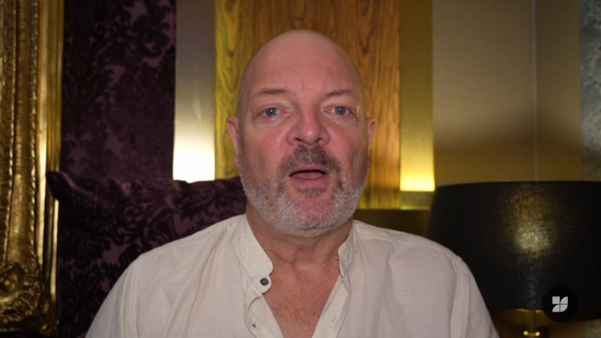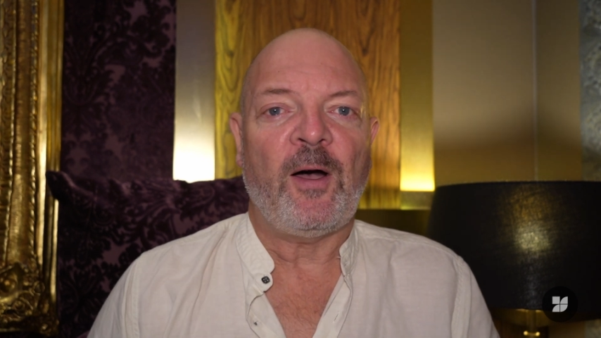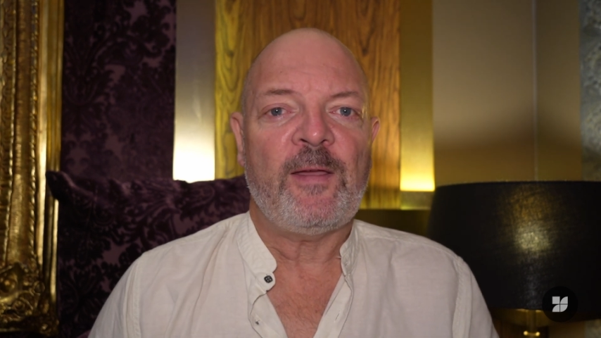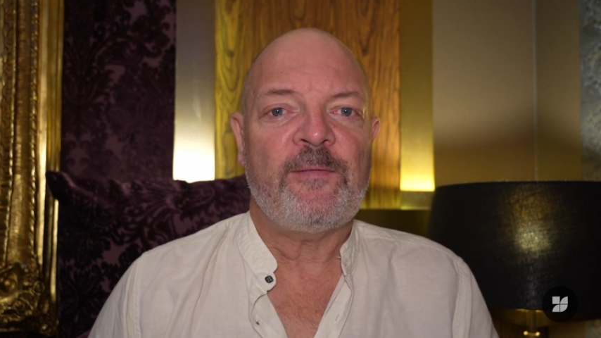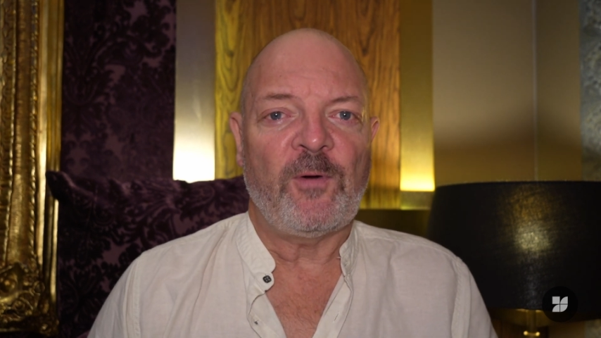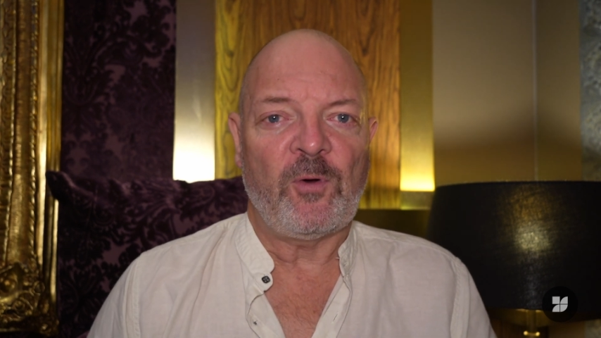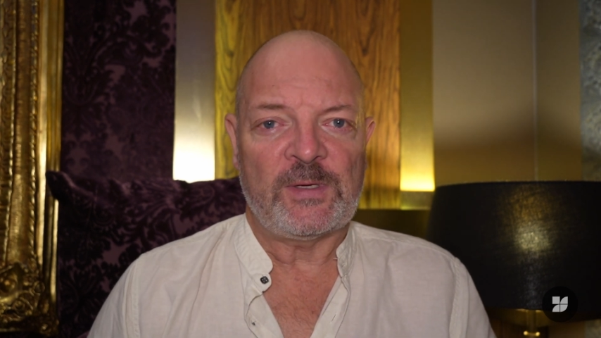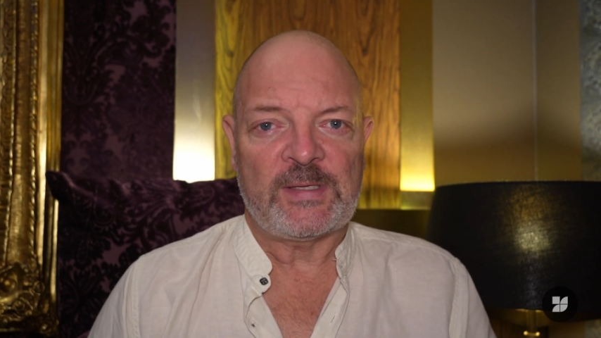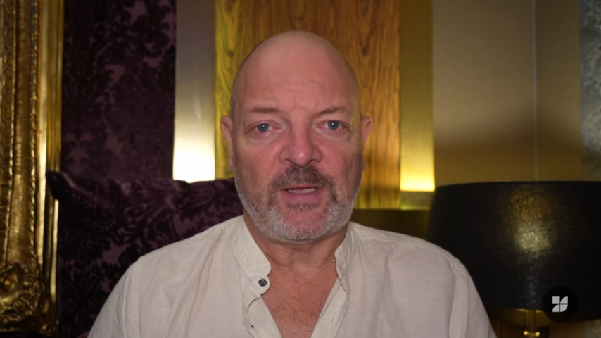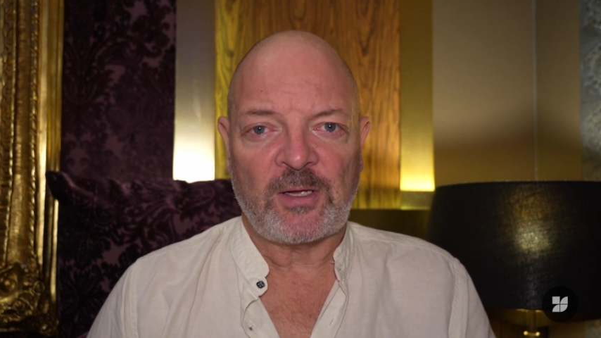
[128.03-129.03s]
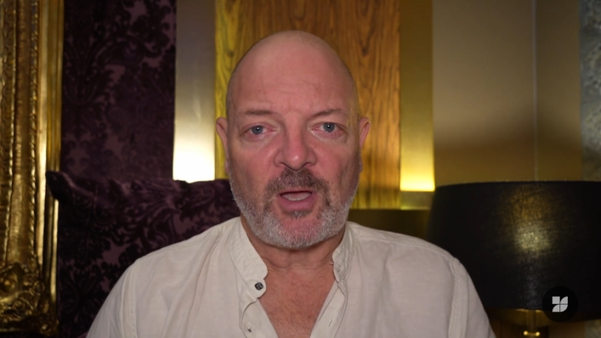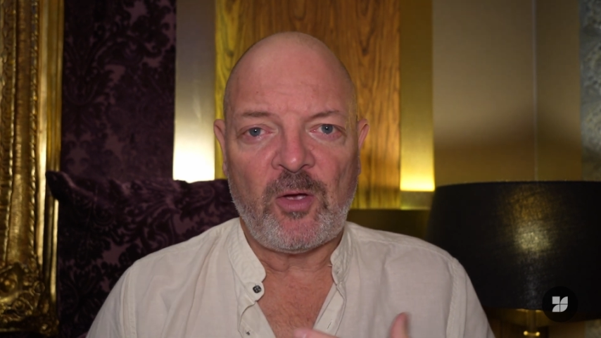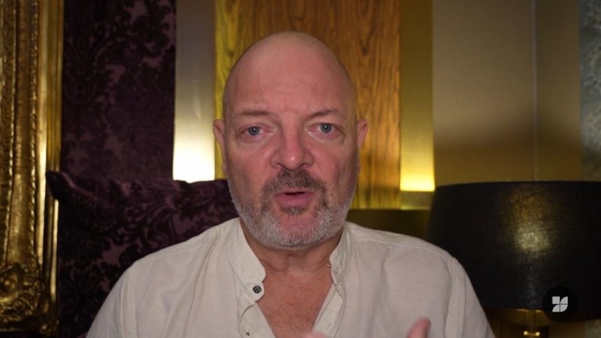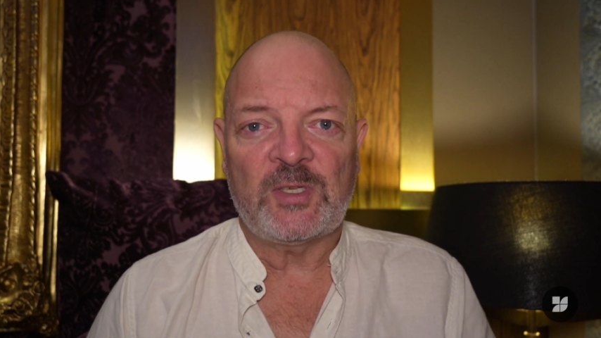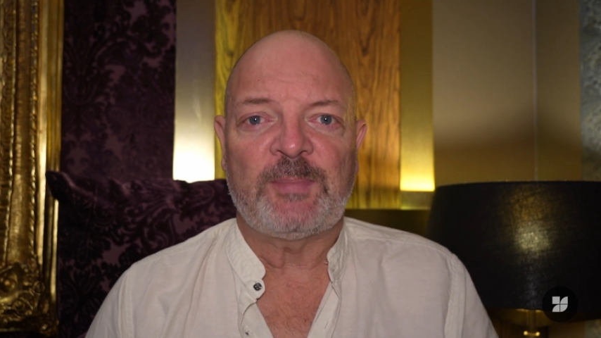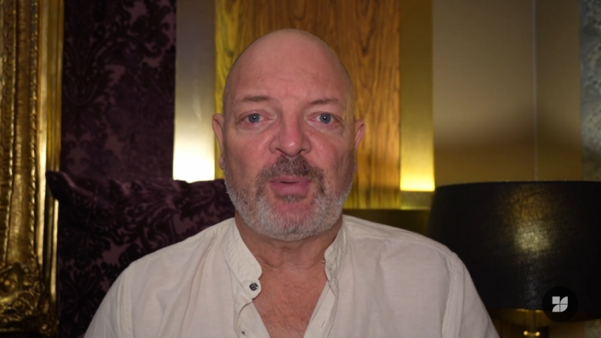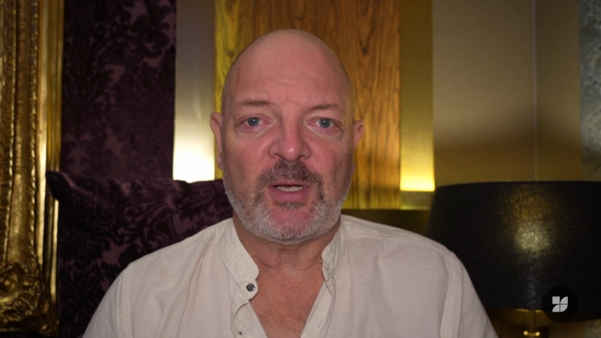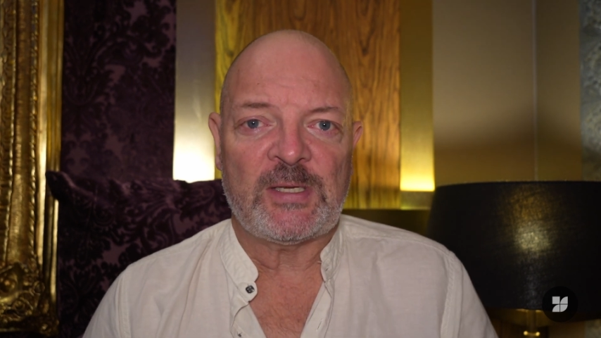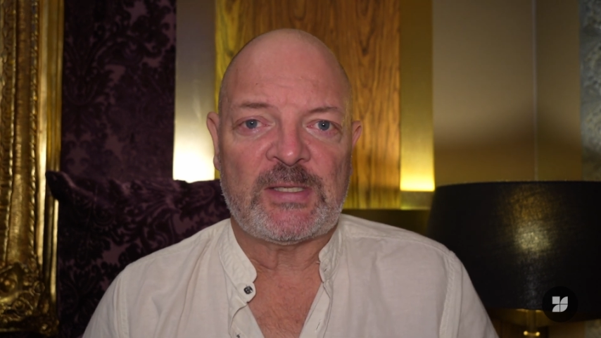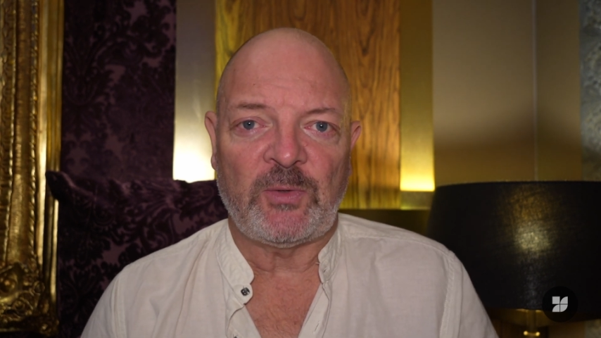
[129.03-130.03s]
I4 is the coach's
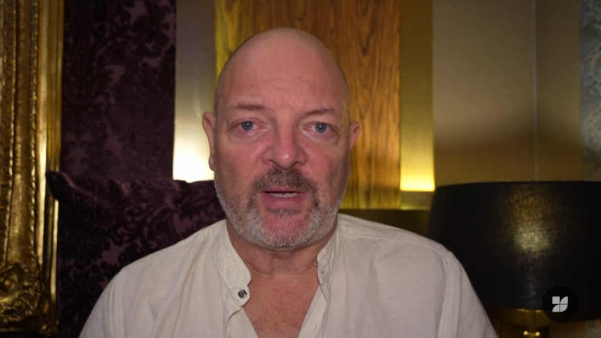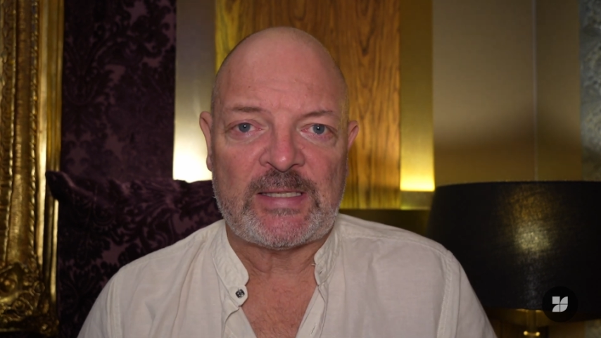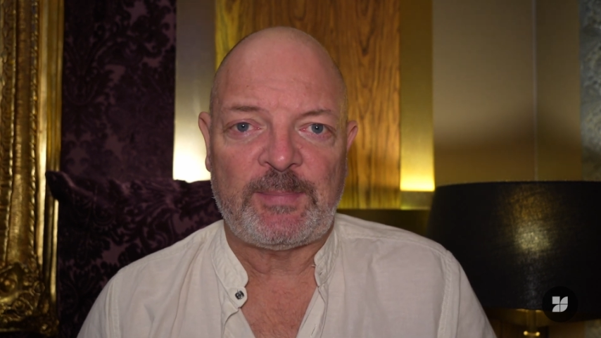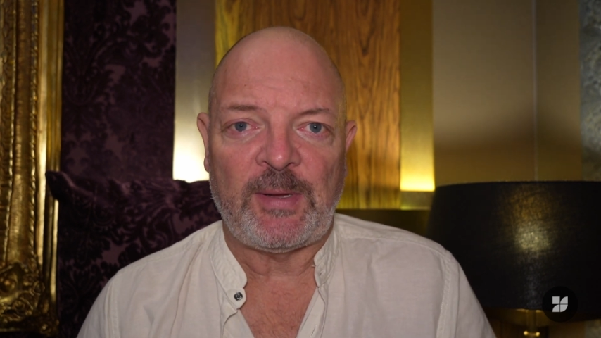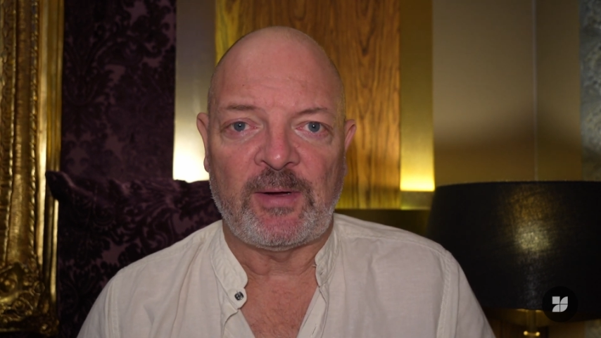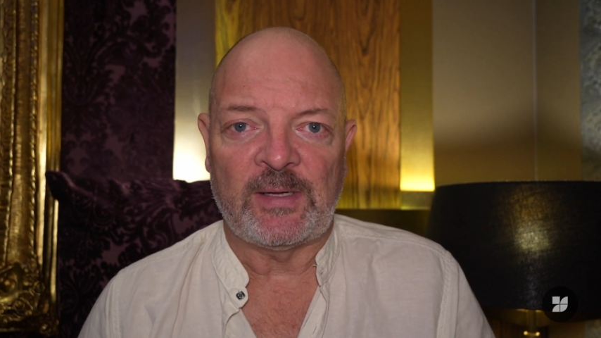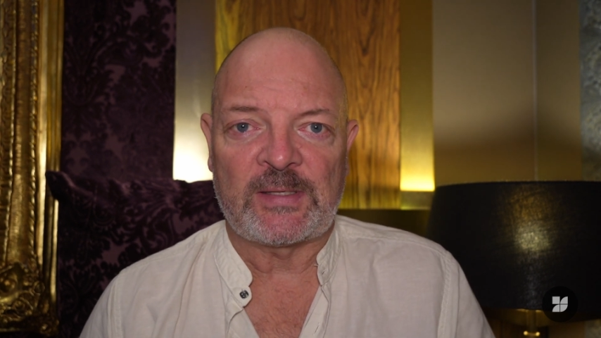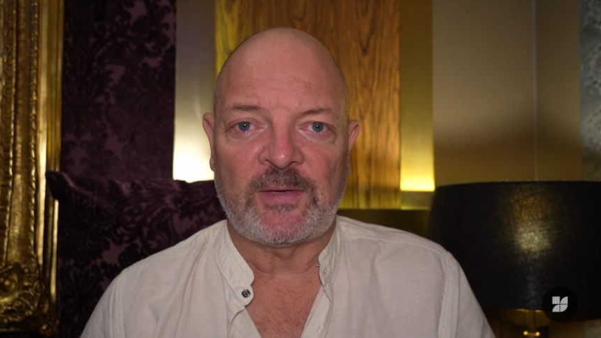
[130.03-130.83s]
personal experience